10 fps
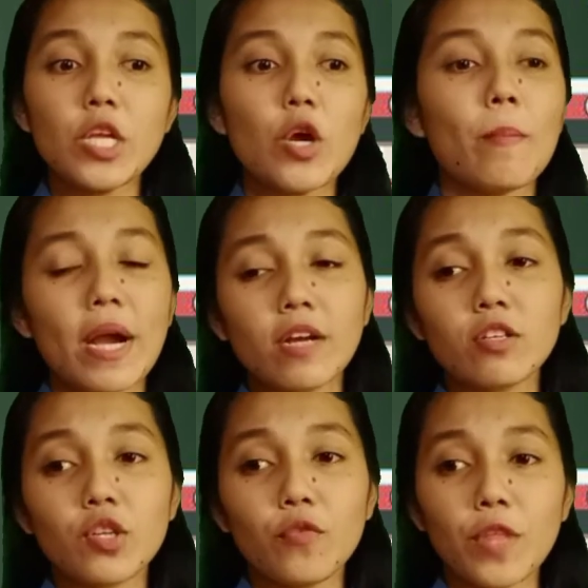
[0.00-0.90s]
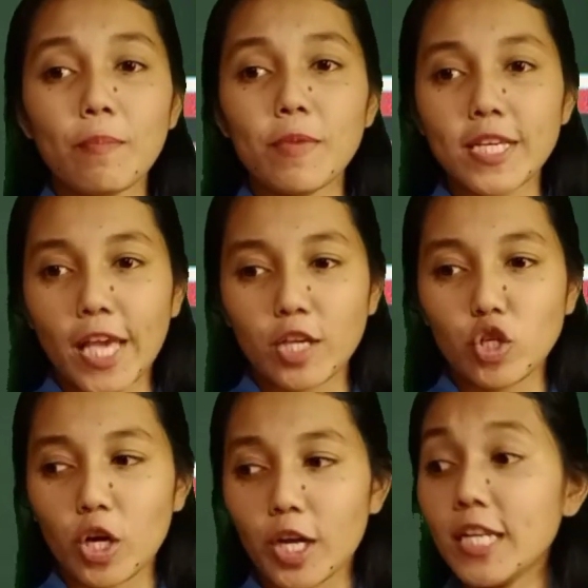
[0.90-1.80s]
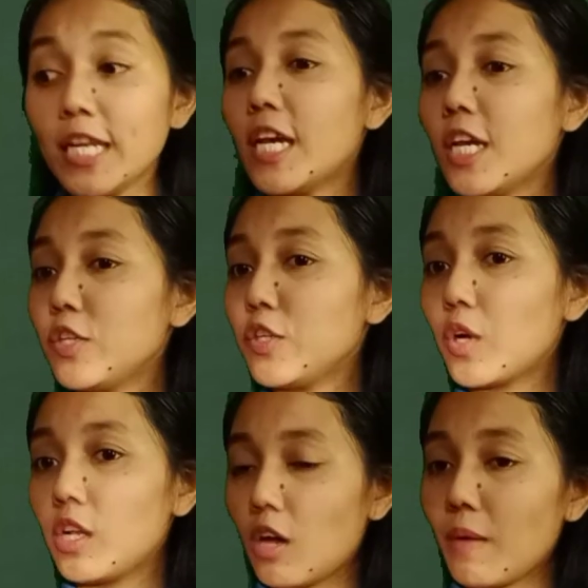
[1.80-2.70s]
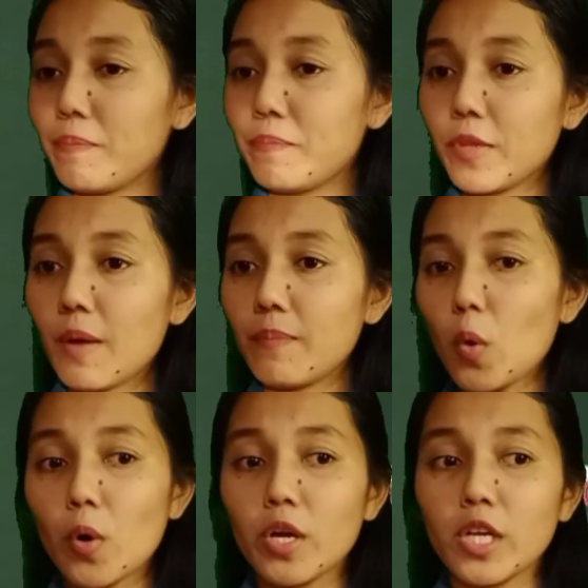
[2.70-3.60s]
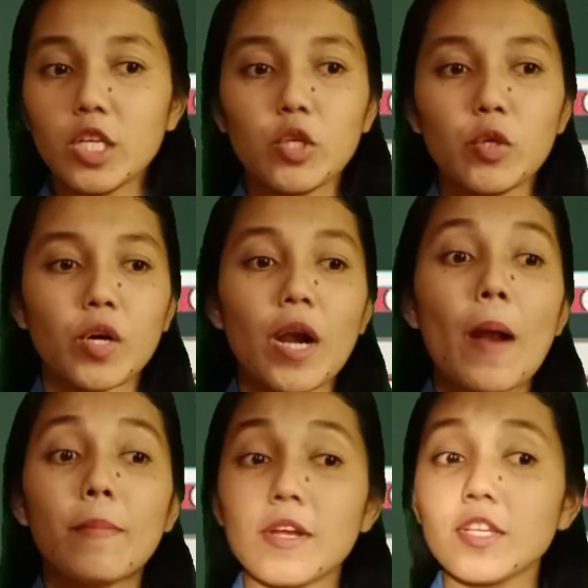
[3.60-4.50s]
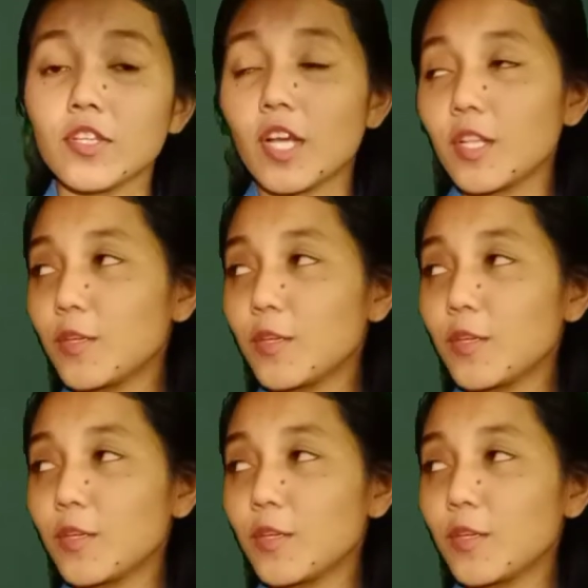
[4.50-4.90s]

your Microsoft application in your laptop or in your personal